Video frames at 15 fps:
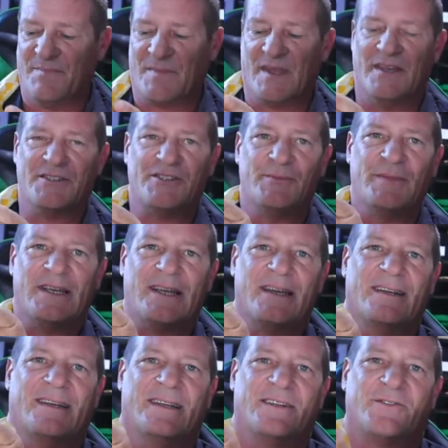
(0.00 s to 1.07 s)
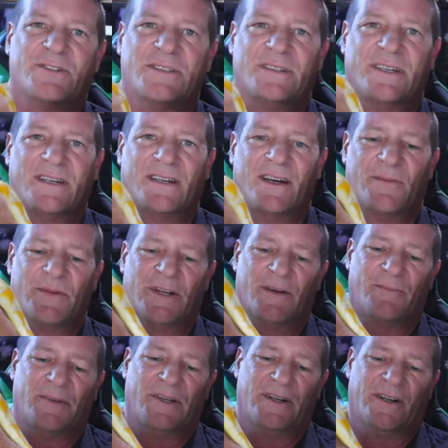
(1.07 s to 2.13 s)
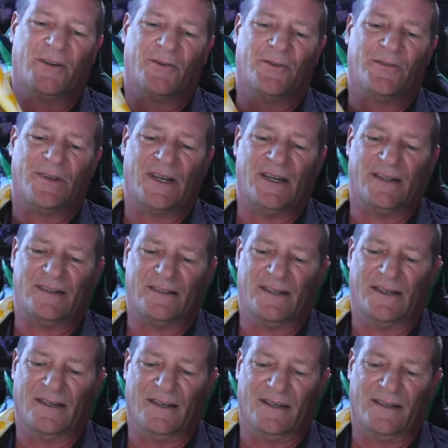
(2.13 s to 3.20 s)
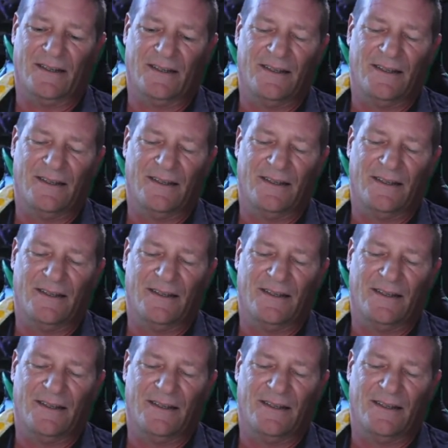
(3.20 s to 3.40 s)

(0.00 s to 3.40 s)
it should be kind of interesting coming up here. We've got uh,